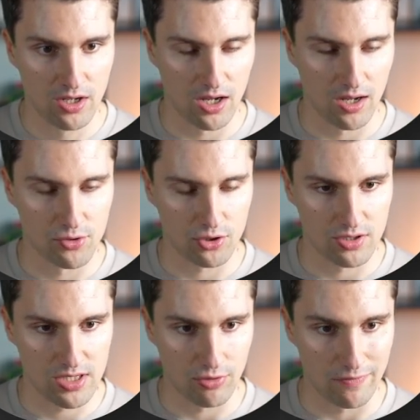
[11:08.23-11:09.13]
So you
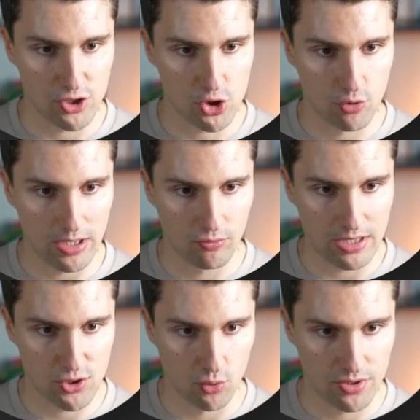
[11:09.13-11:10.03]
can see we have string
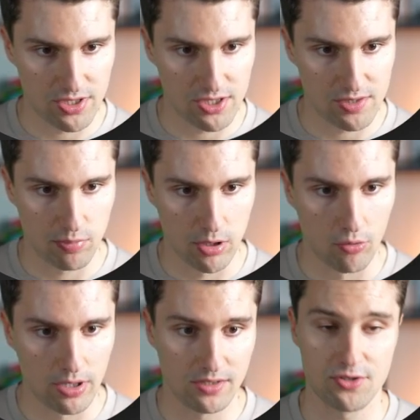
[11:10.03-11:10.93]
resources,
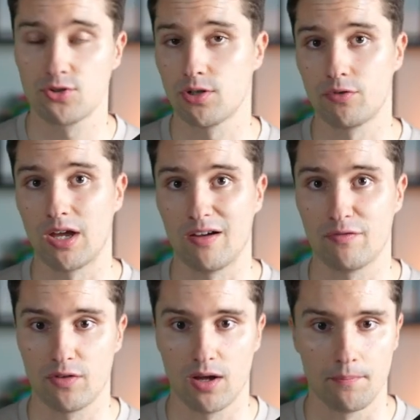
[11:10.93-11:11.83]
plurals. So if you
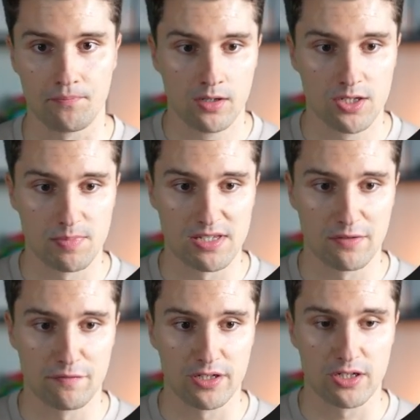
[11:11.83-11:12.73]
have
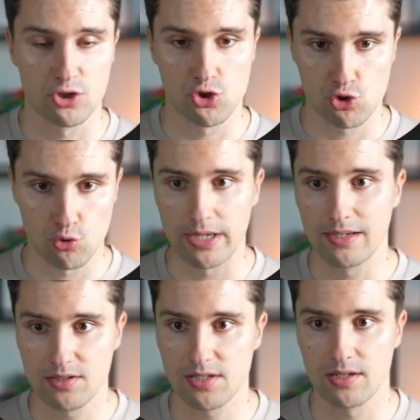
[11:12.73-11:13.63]
specific
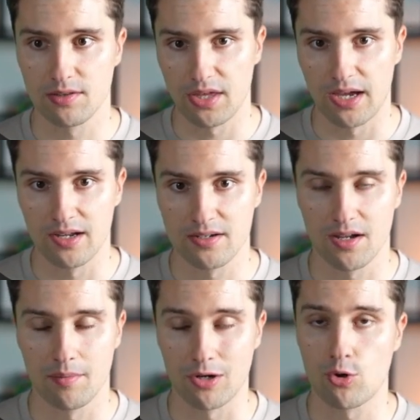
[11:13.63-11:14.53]
strings that
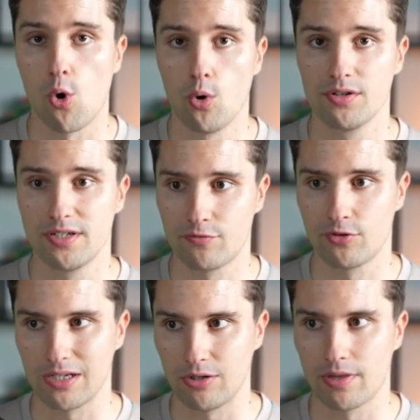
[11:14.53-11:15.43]
are called
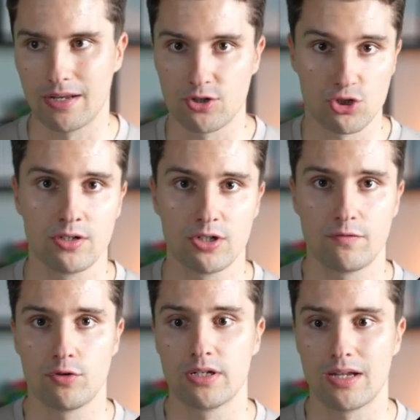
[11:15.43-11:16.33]
differently or that are just
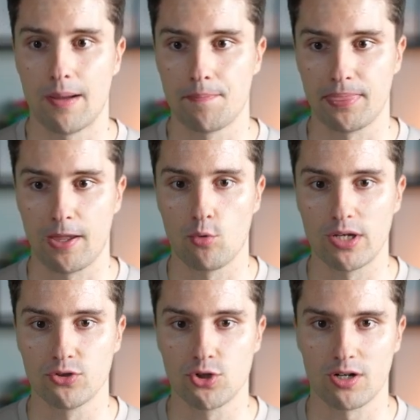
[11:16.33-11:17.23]
different
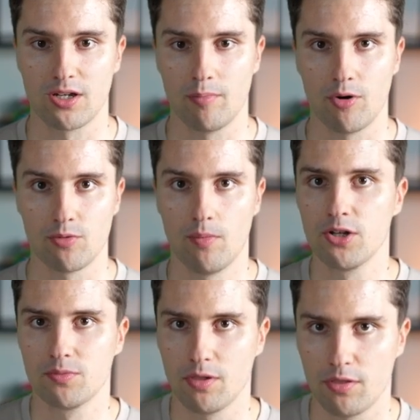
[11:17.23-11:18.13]
when you're talking about
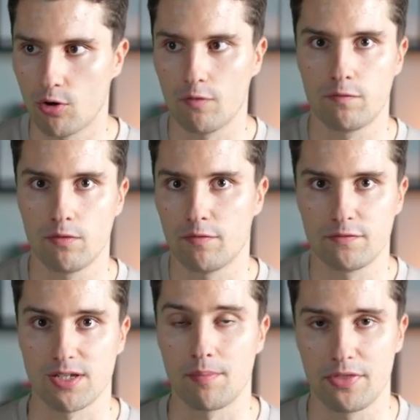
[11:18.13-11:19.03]
multiple of
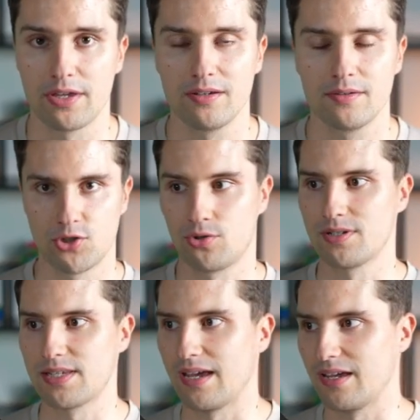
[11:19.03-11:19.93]
something. So you
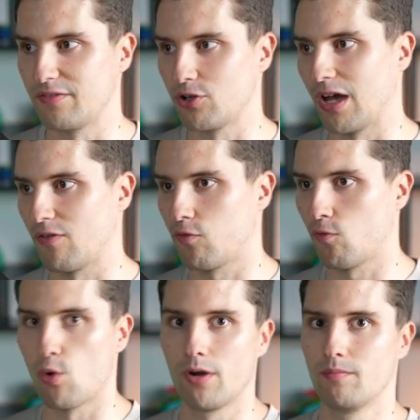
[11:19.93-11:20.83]
can say if you have
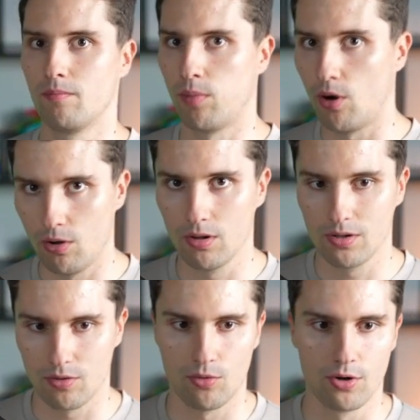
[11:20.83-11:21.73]
one
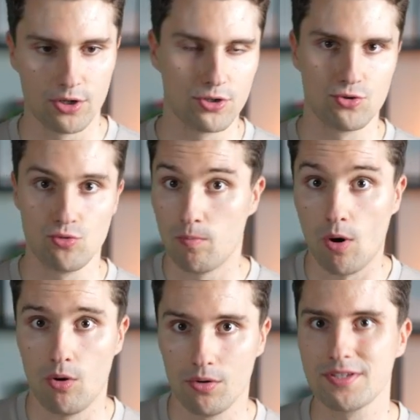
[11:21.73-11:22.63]
ball or two
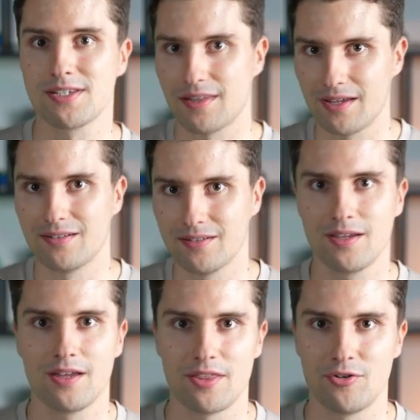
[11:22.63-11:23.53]
balls, then
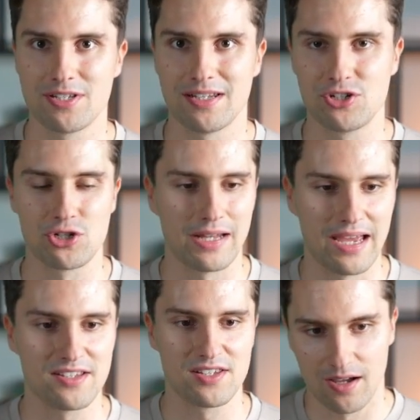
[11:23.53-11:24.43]
there is an additional
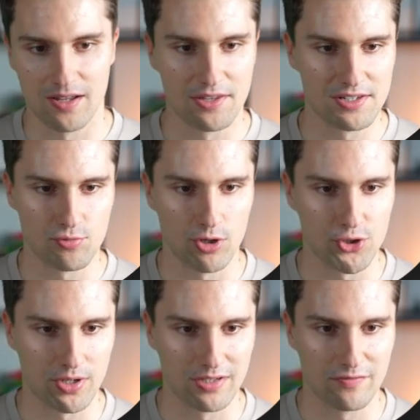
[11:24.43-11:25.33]
S. This is what
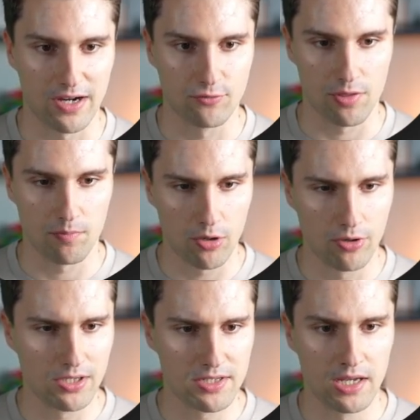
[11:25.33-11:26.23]
you can define with
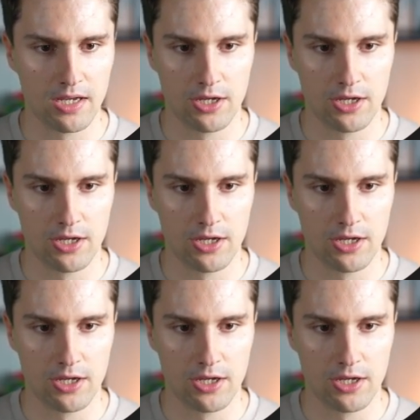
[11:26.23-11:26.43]
plurals.